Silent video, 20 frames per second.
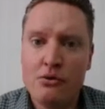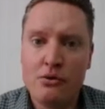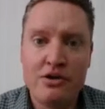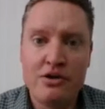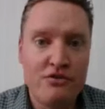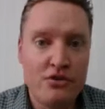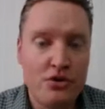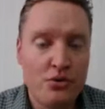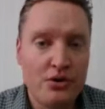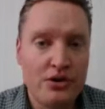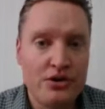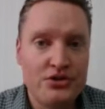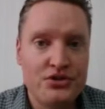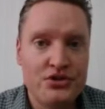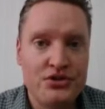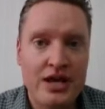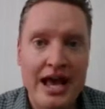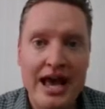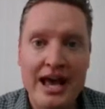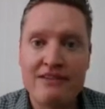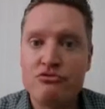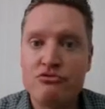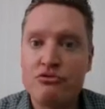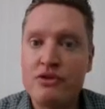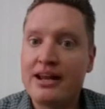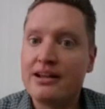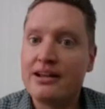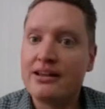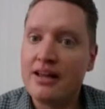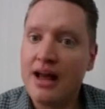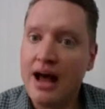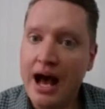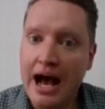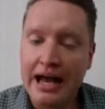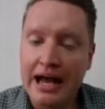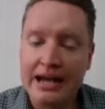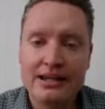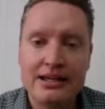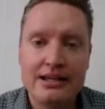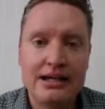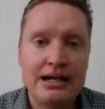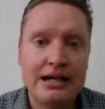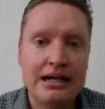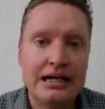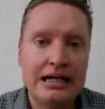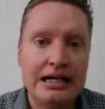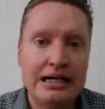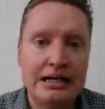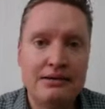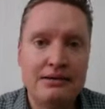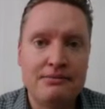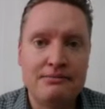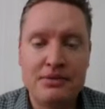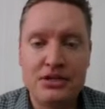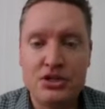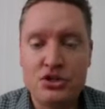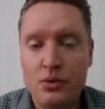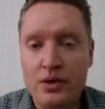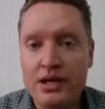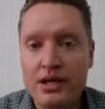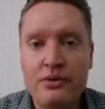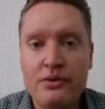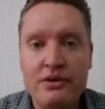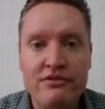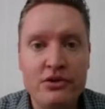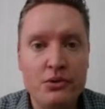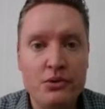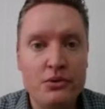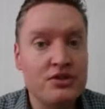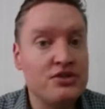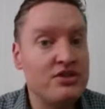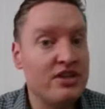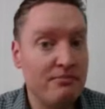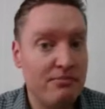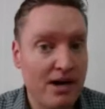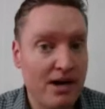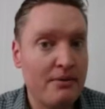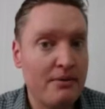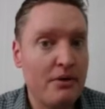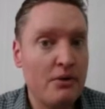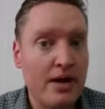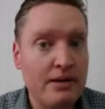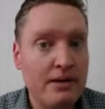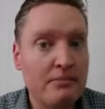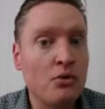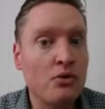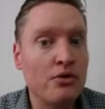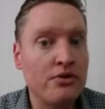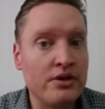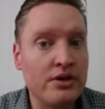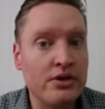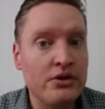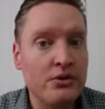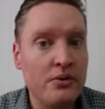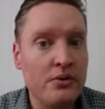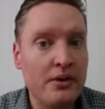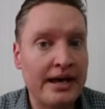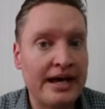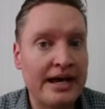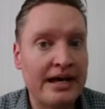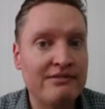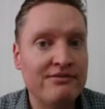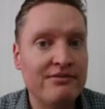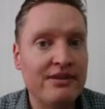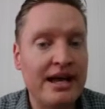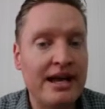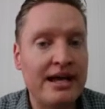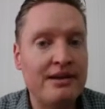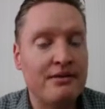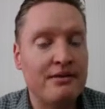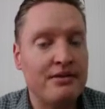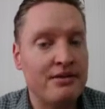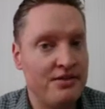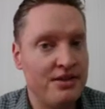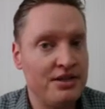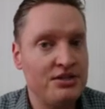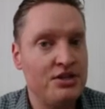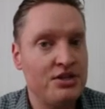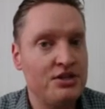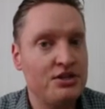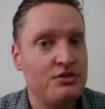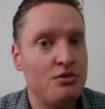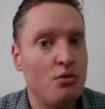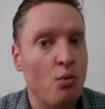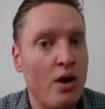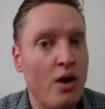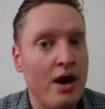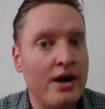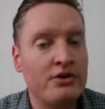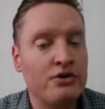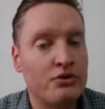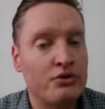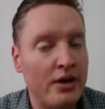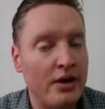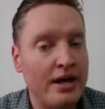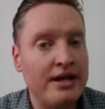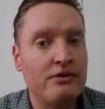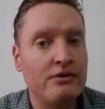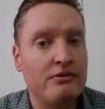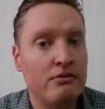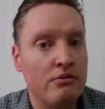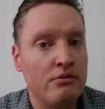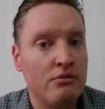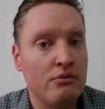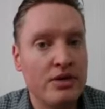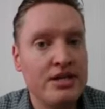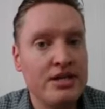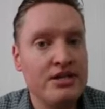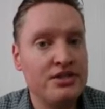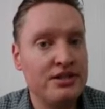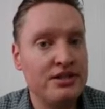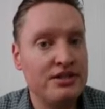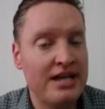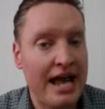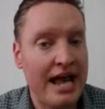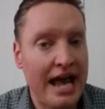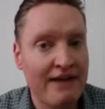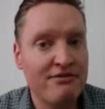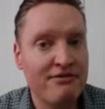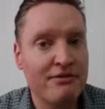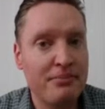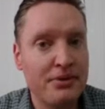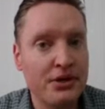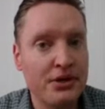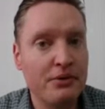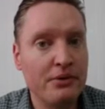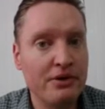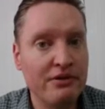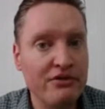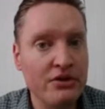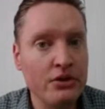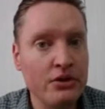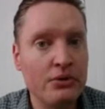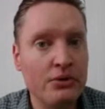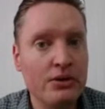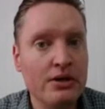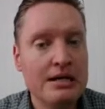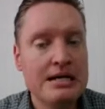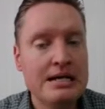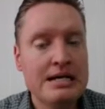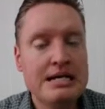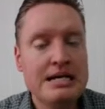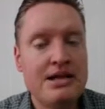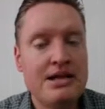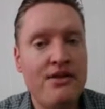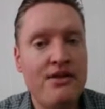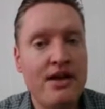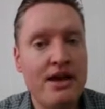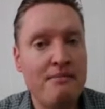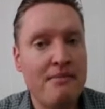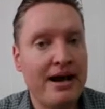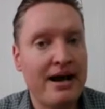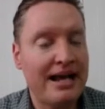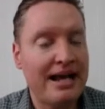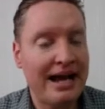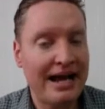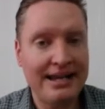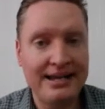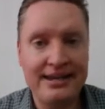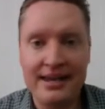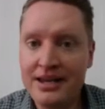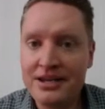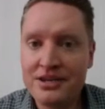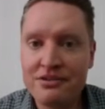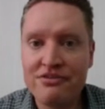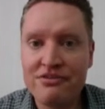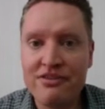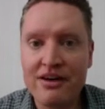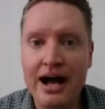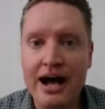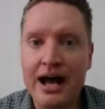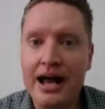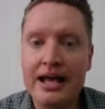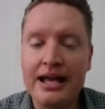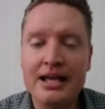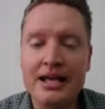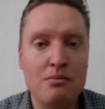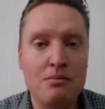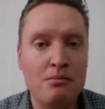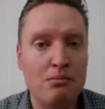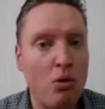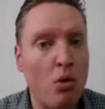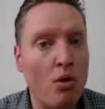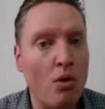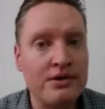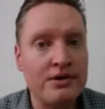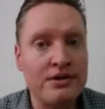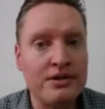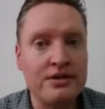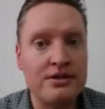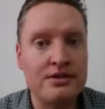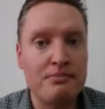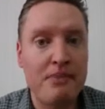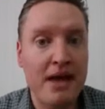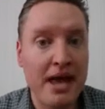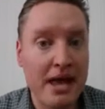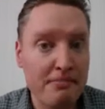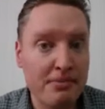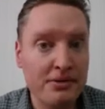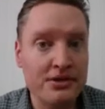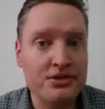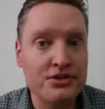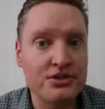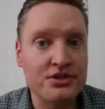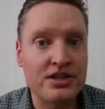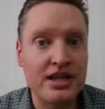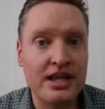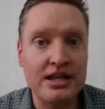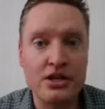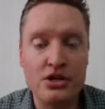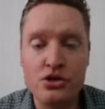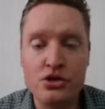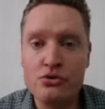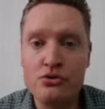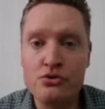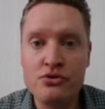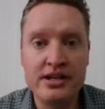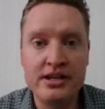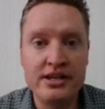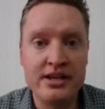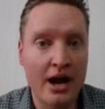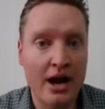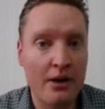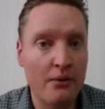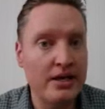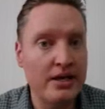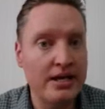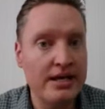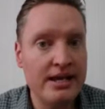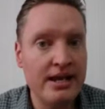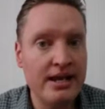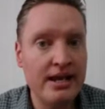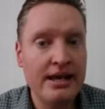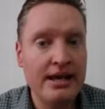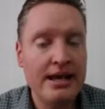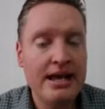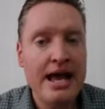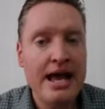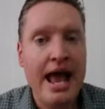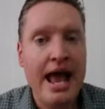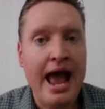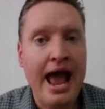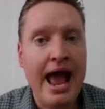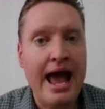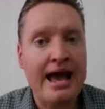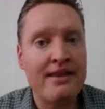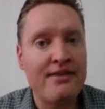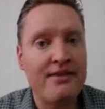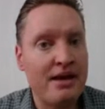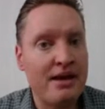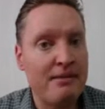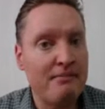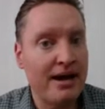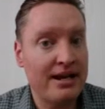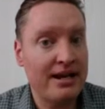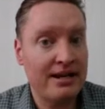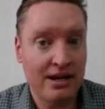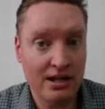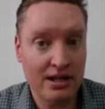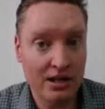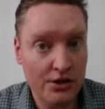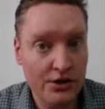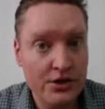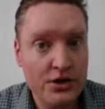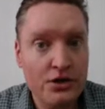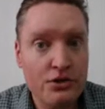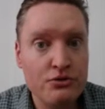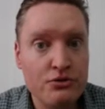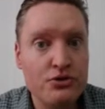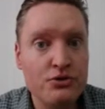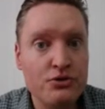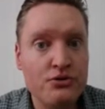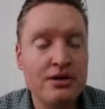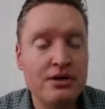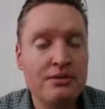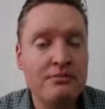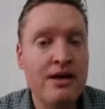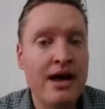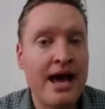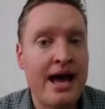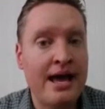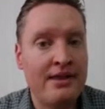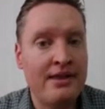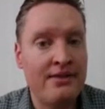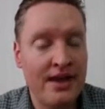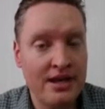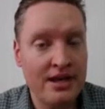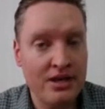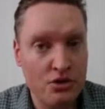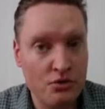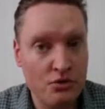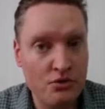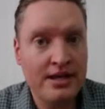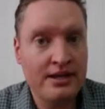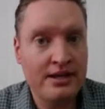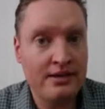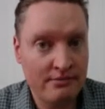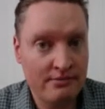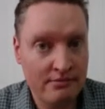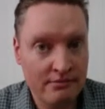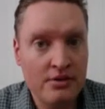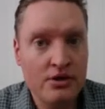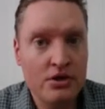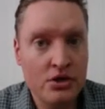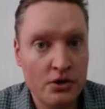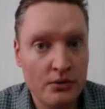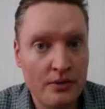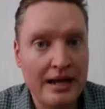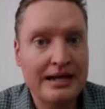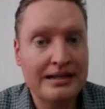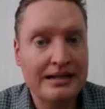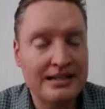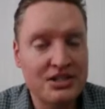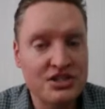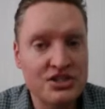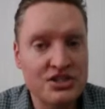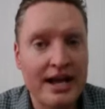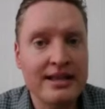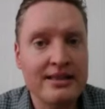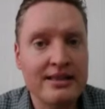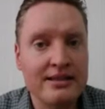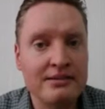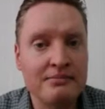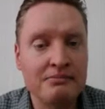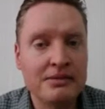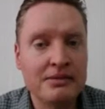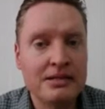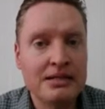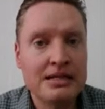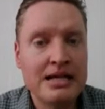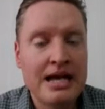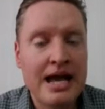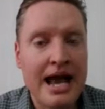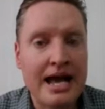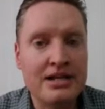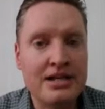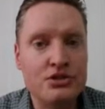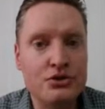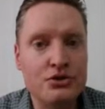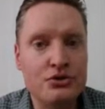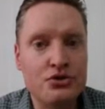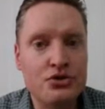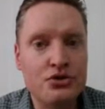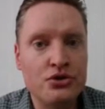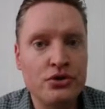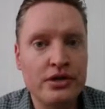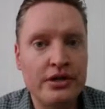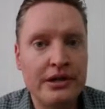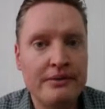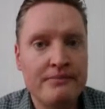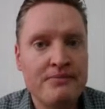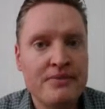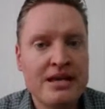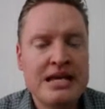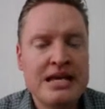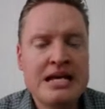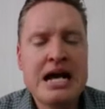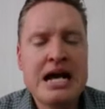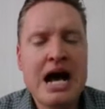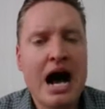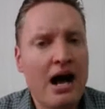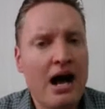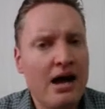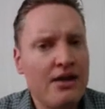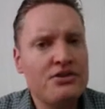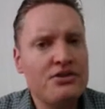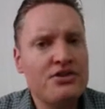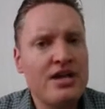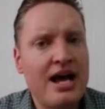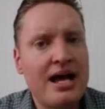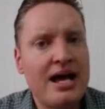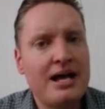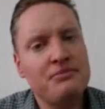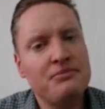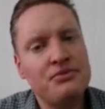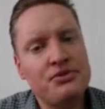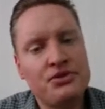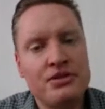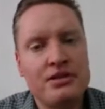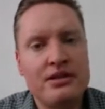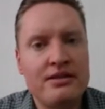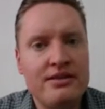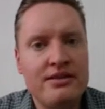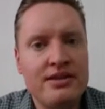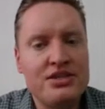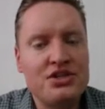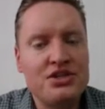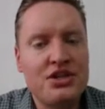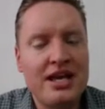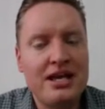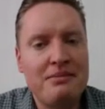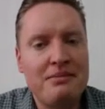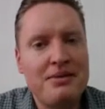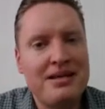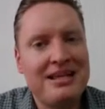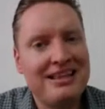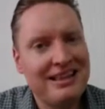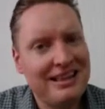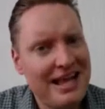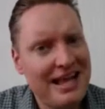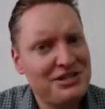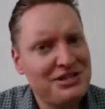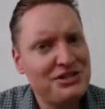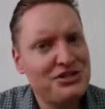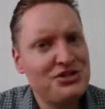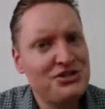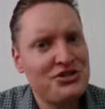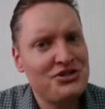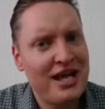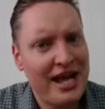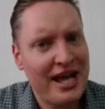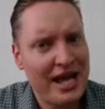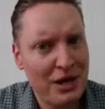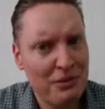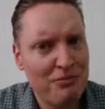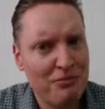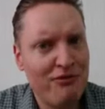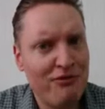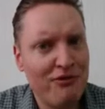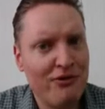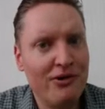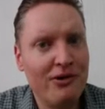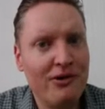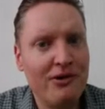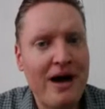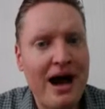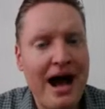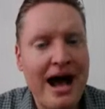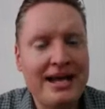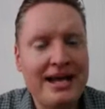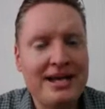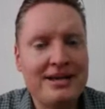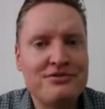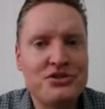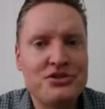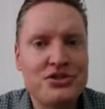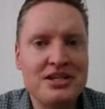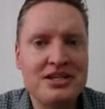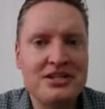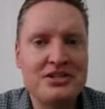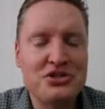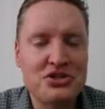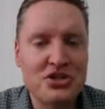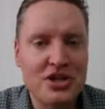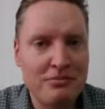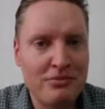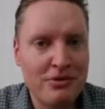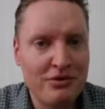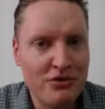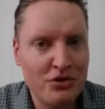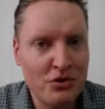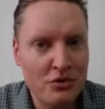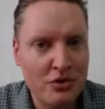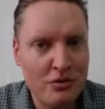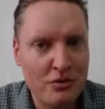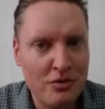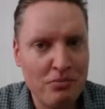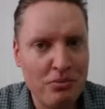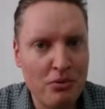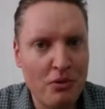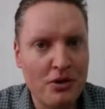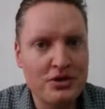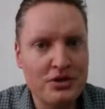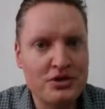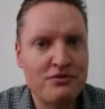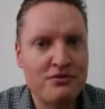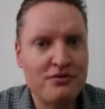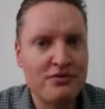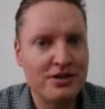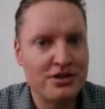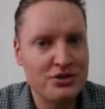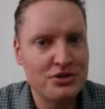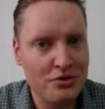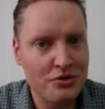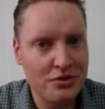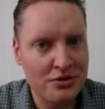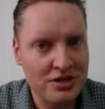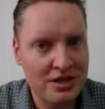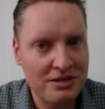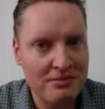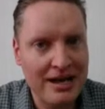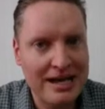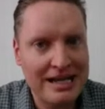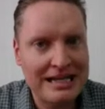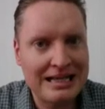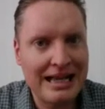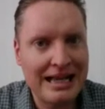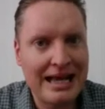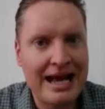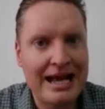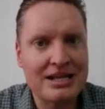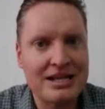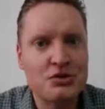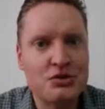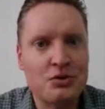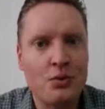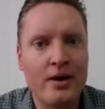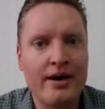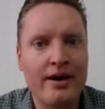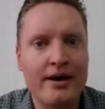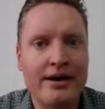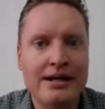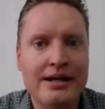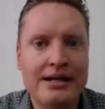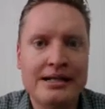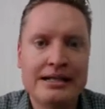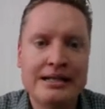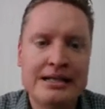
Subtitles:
Reviewers have read a lot. Between reviewers, they've probably read more than you have, and this is one great reason to have a peer review. They might identify important papers that you did not read, and they might alert you to them, and then you can correctly cite them as you should. Other times, this can be less helpful. I have seen some reviewer reports for students in my class where